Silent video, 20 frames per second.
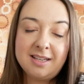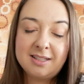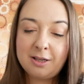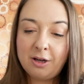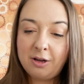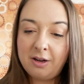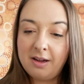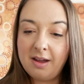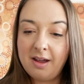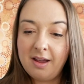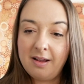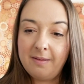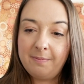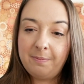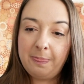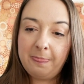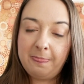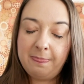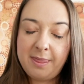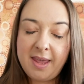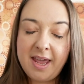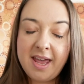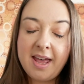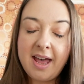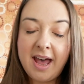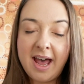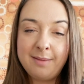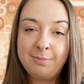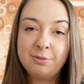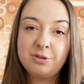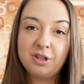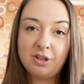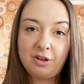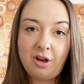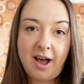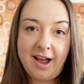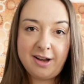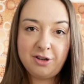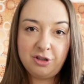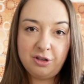So they're able to
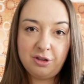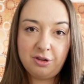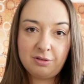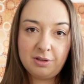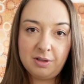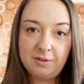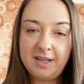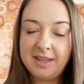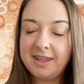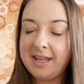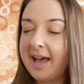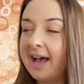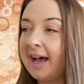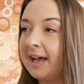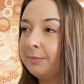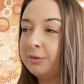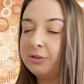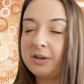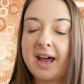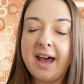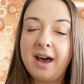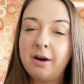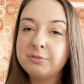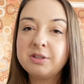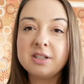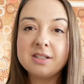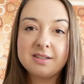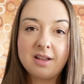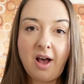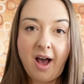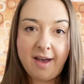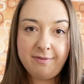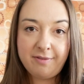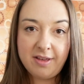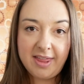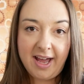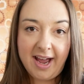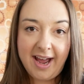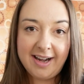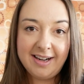guide you through it. They're able to help
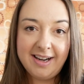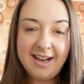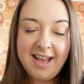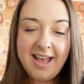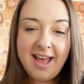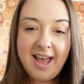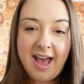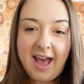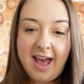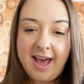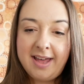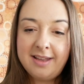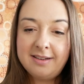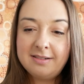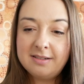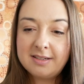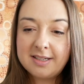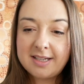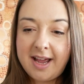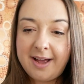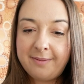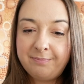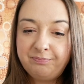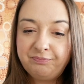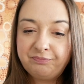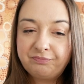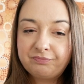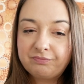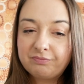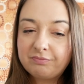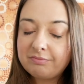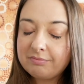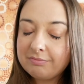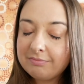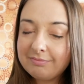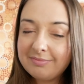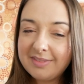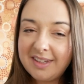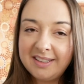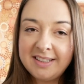decipher that. And
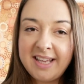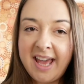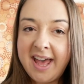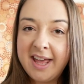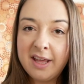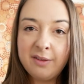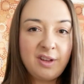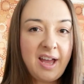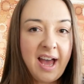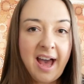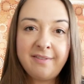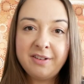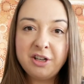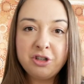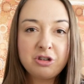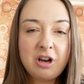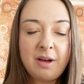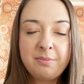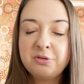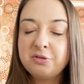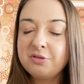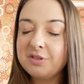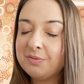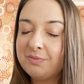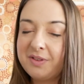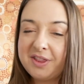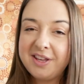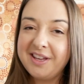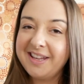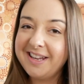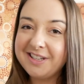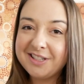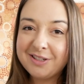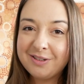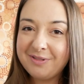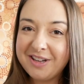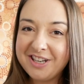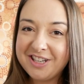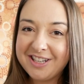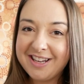yeah, if you're having troubles with your
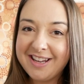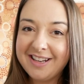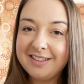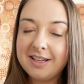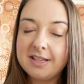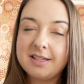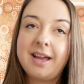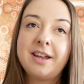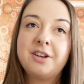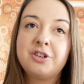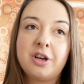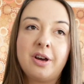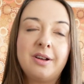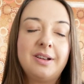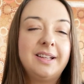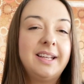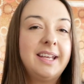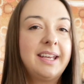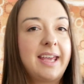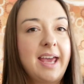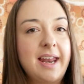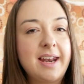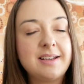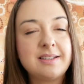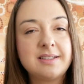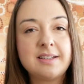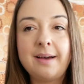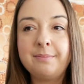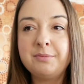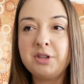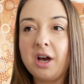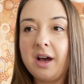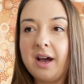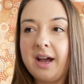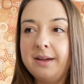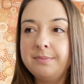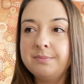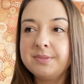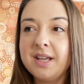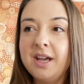intuition, because I totally get it,
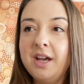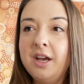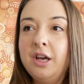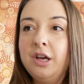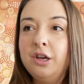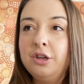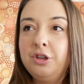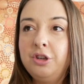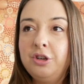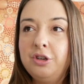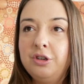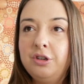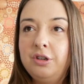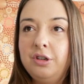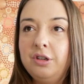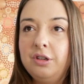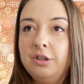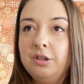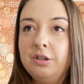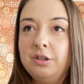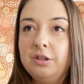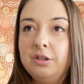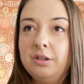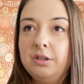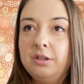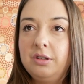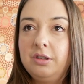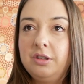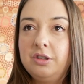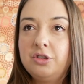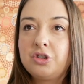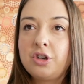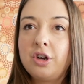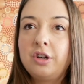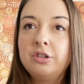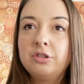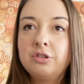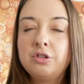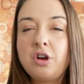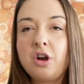sometimes you
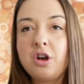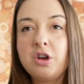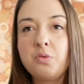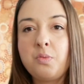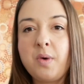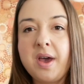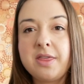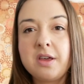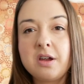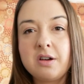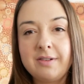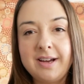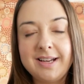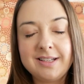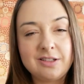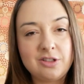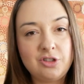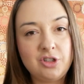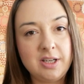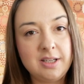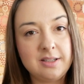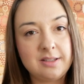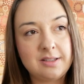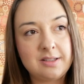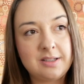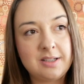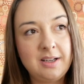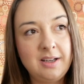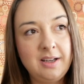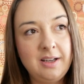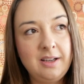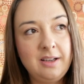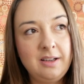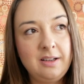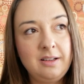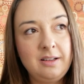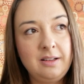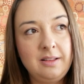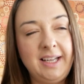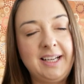don't know whether it's just
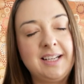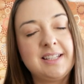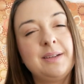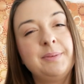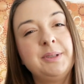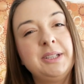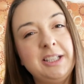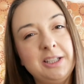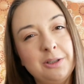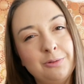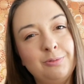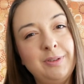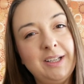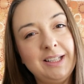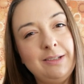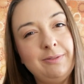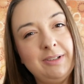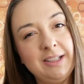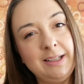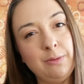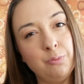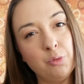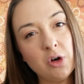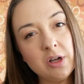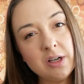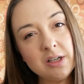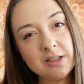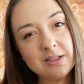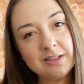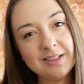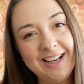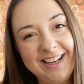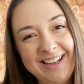like something that you really, really want.